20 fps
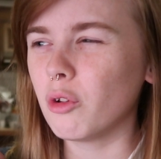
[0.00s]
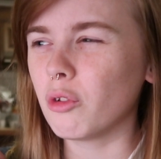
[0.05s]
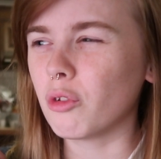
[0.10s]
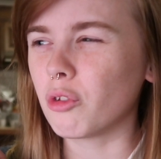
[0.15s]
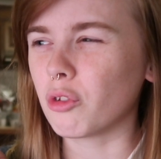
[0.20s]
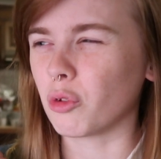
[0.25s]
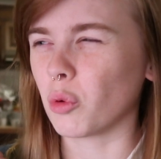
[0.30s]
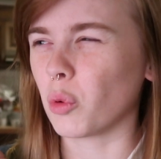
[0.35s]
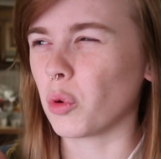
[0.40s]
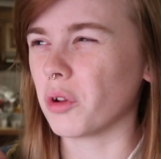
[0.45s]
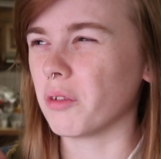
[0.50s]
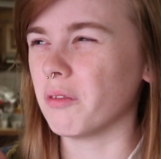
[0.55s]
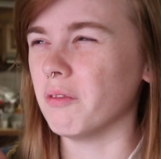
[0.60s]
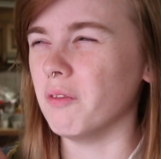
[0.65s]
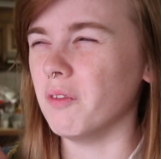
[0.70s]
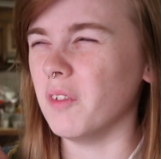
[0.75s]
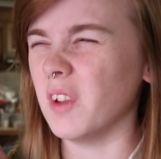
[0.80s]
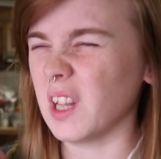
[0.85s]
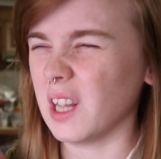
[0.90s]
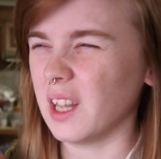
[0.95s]
sort of
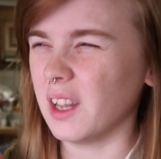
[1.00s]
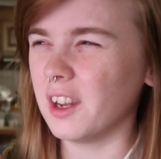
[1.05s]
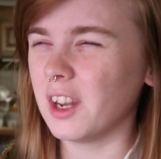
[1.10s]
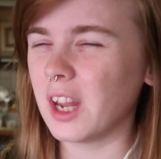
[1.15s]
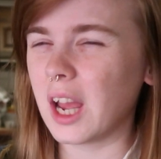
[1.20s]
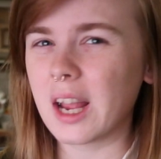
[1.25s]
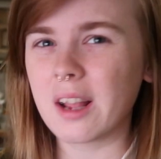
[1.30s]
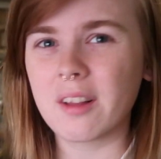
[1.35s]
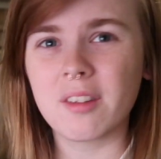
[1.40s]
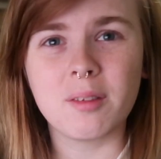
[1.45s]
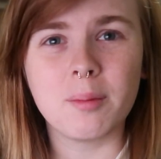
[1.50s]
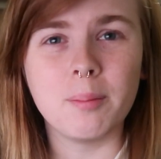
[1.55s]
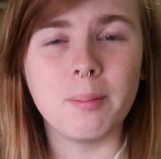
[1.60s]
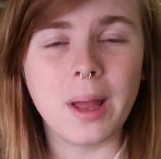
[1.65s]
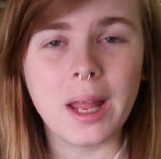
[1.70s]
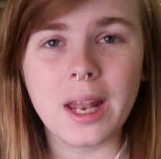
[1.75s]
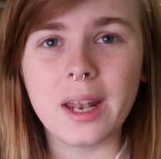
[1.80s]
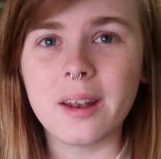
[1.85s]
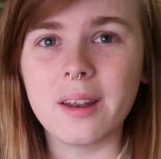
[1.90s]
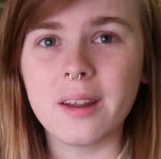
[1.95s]
villainized
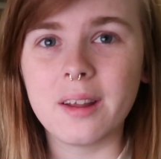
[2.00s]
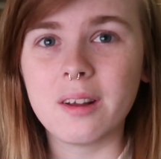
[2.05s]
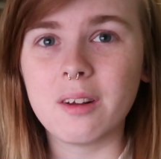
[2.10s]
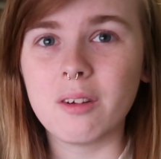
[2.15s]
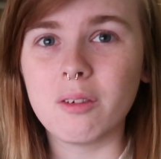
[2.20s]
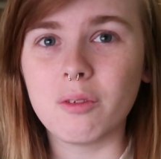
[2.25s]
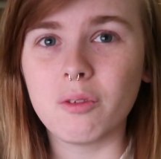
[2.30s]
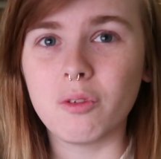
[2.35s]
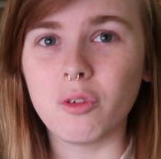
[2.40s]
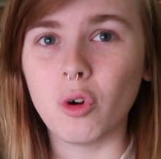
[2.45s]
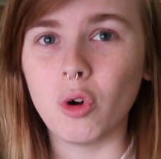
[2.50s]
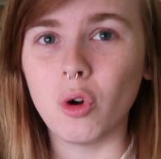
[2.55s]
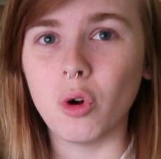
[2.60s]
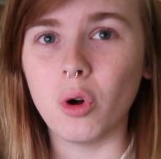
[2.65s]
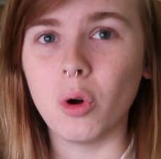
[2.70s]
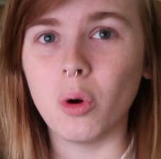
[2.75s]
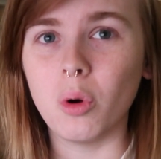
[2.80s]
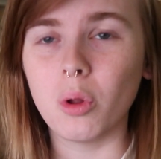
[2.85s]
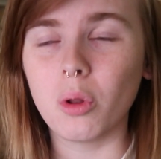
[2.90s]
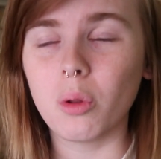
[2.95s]
men
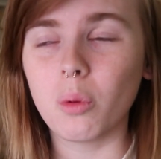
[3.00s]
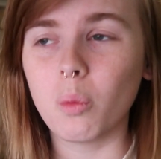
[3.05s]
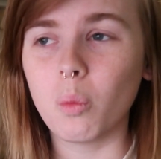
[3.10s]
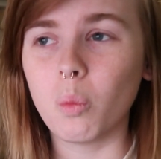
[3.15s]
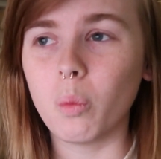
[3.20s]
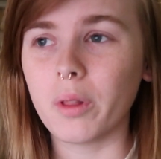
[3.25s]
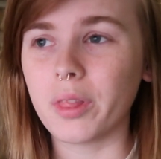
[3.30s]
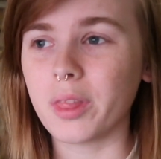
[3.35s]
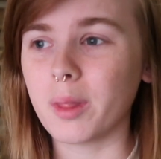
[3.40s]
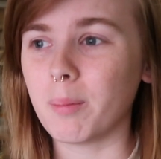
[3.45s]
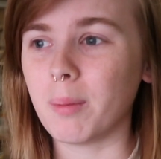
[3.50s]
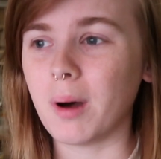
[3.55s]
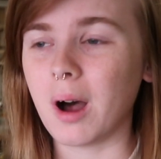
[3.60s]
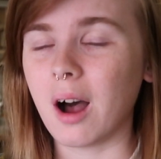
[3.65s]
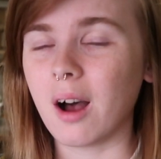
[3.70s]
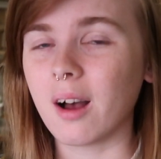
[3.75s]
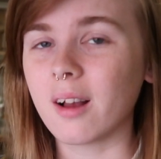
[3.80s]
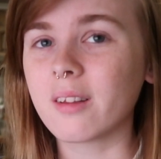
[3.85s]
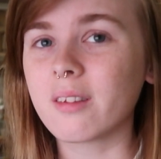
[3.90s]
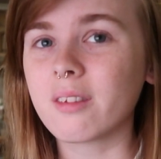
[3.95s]
for what the
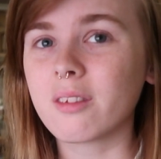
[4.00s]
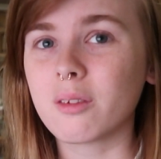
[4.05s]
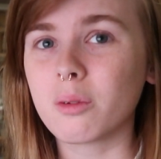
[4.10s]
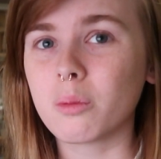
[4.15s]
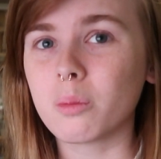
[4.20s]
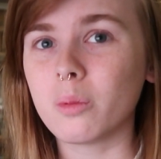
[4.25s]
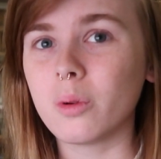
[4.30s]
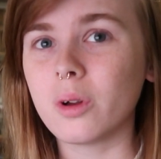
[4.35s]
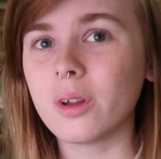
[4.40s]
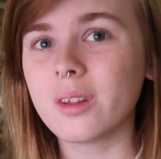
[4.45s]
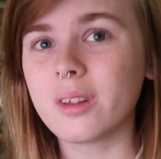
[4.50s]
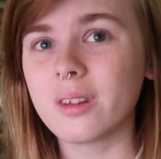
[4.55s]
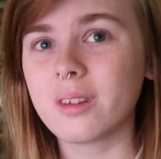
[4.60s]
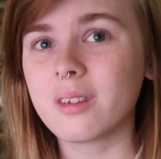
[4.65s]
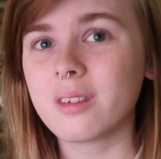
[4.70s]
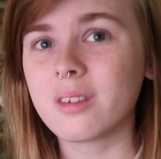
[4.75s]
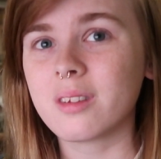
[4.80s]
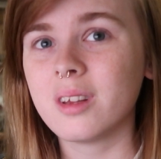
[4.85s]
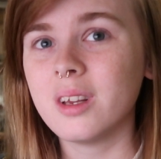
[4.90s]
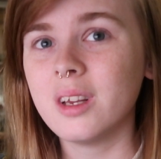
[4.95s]
past
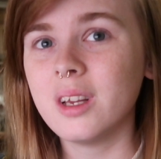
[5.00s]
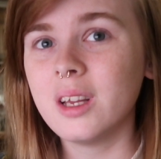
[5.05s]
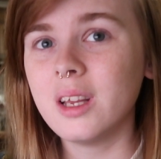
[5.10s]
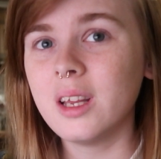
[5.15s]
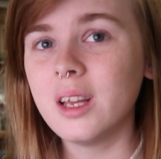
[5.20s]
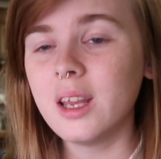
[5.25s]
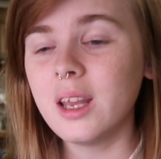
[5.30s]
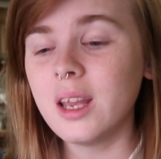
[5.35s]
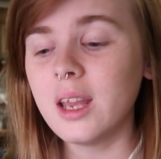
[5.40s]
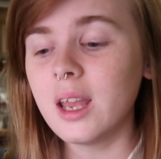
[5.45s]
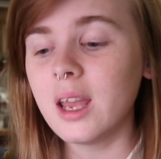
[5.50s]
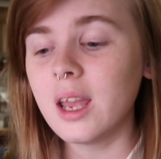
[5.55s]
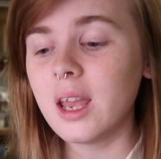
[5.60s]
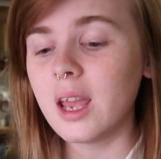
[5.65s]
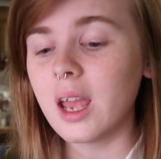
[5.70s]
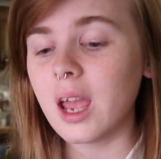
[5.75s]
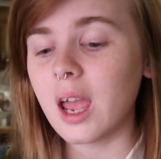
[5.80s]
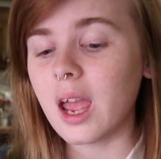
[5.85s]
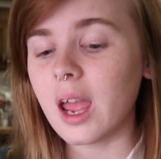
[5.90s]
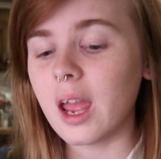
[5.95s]
was.
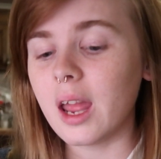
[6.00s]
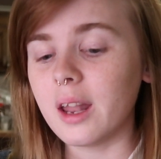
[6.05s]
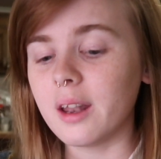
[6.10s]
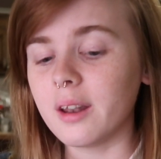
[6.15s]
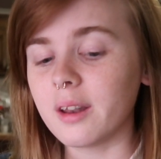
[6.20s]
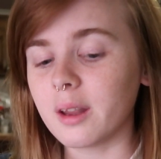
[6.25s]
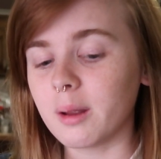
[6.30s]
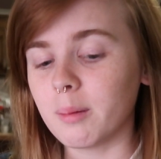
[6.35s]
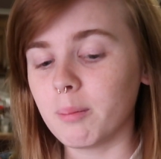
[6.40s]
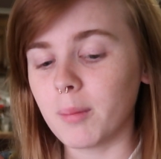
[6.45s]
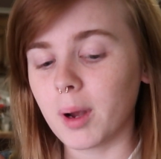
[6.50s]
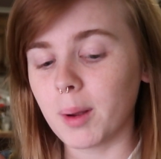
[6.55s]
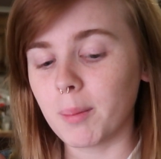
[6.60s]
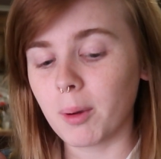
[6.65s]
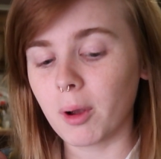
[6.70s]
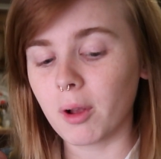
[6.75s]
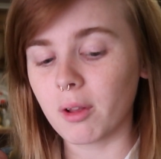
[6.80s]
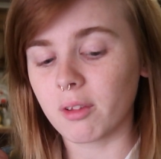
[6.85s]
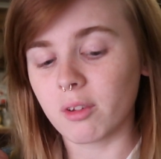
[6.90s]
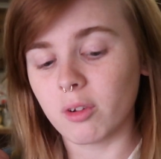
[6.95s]
And in my
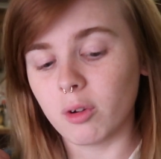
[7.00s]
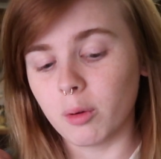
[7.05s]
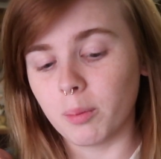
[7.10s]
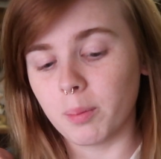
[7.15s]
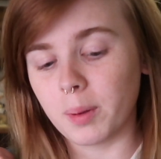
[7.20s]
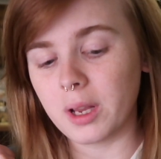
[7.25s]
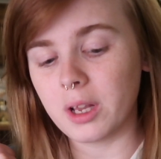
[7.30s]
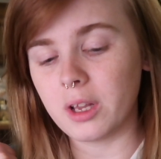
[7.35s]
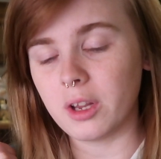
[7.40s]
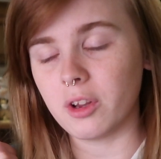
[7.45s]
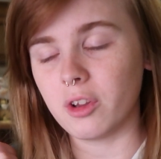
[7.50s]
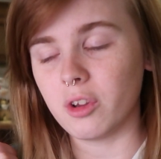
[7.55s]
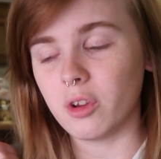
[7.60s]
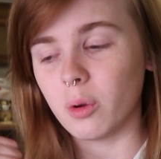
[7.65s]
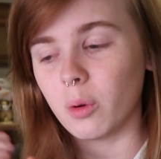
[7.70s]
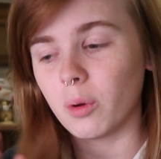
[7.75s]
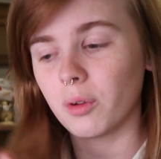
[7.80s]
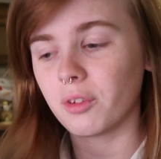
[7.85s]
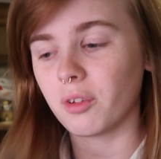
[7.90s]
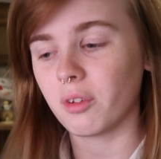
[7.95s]
personal opinion,
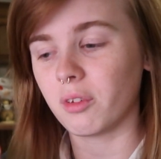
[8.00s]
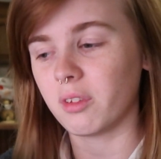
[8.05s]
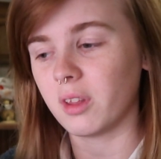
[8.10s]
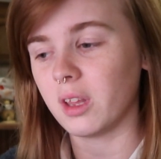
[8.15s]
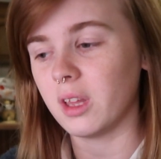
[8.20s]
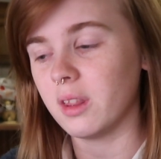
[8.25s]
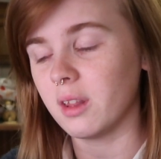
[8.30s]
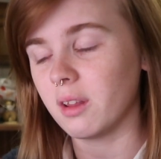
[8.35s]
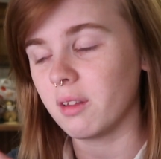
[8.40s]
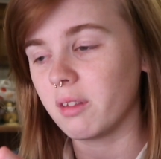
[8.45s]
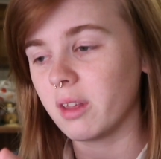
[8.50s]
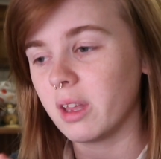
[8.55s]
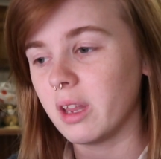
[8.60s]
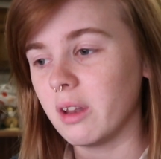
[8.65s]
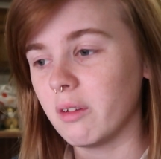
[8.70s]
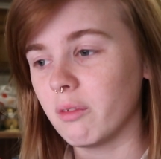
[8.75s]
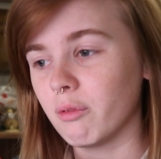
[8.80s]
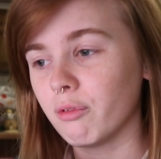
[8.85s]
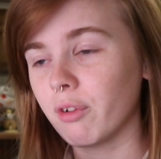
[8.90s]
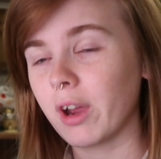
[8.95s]
you also see this
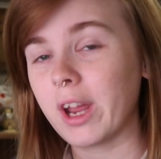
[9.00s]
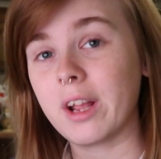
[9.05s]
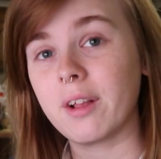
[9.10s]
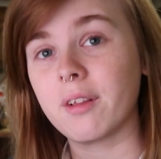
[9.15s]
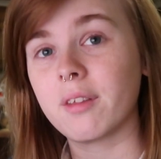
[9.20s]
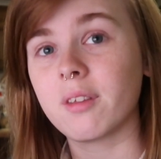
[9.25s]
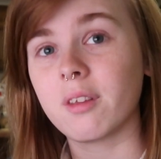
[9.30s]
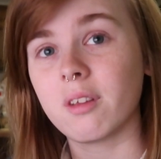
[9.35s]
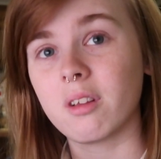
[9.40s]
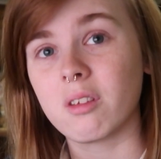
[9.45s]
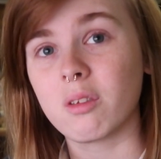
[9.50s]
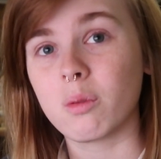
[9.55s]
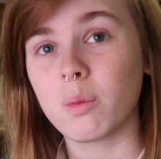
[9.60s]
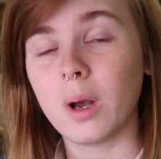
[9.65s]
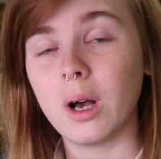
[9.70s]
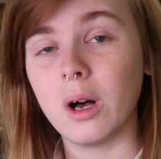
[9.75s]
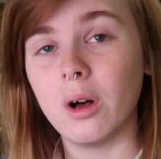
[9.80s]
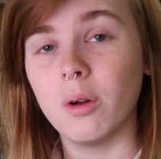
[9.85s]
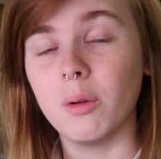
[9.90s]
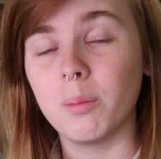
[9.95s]
in race as
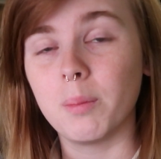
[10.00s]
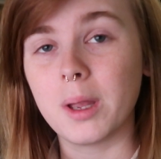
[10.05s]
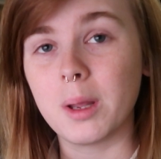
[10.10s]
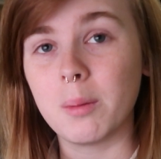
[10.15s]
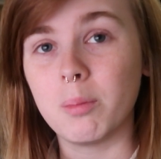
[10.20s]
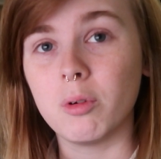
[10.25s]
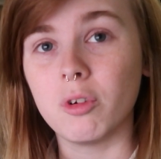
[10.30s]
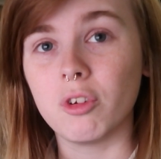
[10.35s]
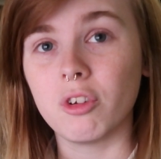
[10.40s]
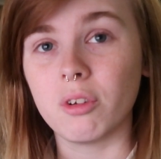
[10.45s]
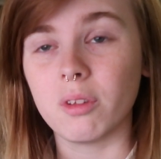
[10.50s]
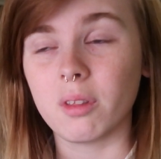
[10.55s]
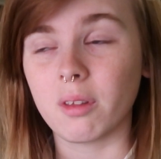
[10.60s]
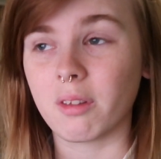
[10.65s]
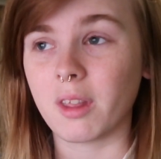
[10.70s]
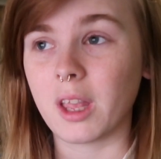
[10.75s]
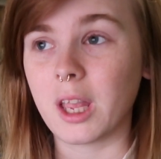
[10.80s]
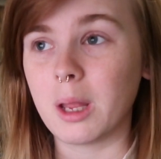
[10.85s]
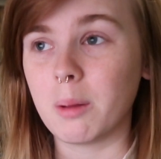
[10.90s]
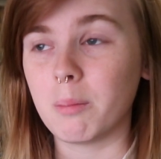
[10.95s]
well. People do the
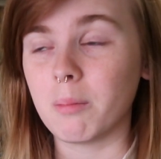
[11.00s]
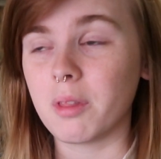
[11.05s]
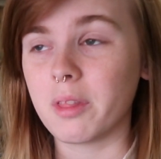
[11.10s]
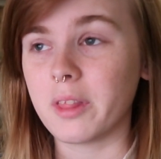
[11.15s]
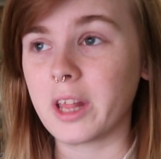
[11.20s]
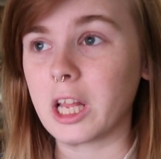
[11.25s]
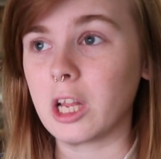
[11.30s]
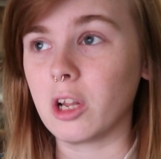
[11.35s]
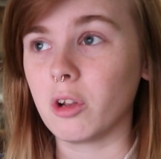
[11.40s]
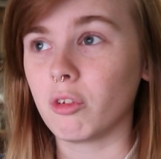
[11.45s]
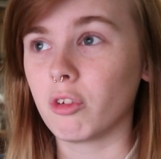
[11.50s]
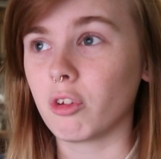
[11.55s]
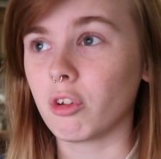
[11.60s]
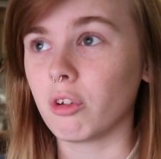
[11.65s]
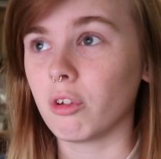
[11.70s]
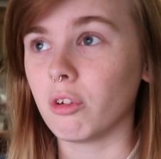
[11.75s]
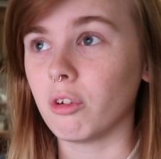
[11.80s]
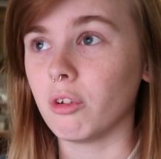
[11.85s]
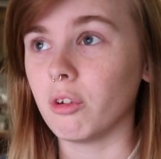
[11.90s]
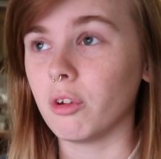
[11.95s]
same thing
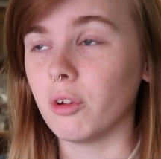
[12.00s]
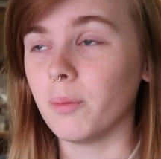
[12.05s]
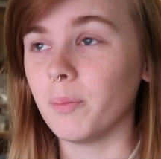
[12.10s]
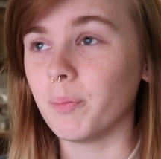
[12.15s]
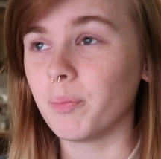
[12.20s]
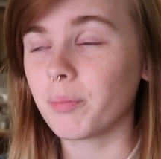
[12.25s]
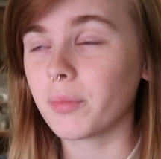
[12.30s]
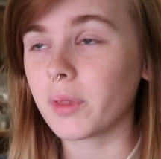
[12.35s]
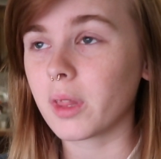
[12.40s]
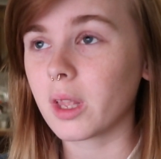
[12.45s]
to